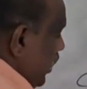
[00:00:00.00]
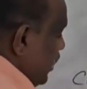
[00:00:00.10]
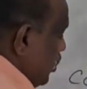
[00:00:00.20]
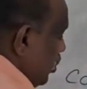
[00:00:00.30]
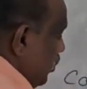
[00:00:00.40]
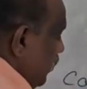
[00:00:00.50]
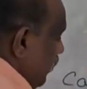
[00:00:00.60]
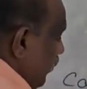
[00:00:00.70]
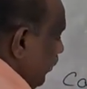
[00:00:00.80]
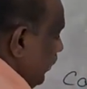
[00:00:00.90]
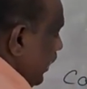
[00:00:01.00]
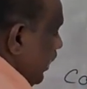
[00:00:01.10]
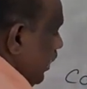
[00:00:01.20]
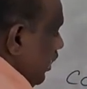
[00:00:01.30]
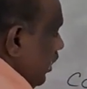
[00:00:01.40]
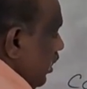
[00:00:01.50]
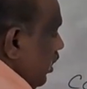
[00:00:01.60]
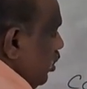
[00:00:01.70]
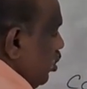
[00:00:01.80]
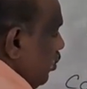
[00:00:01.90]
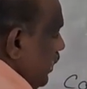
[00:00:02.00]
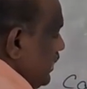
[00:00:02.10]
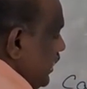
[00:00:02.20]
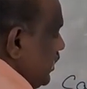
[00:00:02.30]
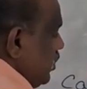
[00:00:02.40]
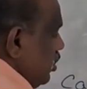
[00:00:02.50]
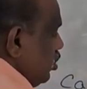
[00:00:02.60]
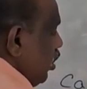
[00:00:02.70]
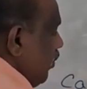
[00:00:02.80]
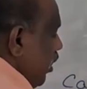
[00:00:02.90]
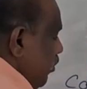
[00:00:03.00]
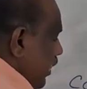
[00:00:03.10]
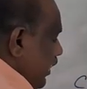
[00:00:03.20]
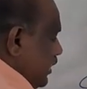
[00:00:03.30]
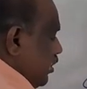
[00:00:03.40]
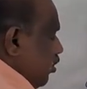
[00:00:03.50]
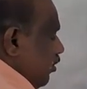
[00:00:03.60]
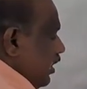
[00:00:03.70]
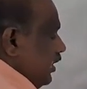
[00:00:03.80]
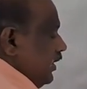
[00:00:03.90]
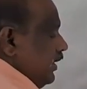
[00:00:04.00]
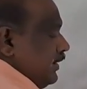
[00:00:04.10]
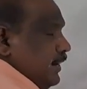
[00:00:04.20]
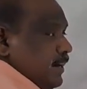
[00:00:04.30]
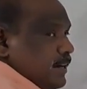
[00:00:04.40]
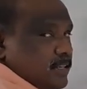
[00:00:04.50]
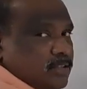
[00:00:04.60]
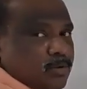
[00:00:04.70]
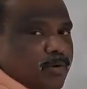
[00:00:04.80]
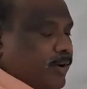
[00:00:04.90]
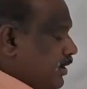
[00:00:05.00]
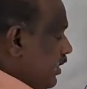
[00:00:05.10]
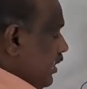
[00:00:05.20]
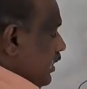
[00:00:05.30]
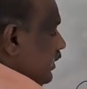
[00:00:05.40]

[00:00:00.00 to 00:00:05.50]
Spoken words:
2s2, 2p6. So far how many electrons are over? 10 electrons are over.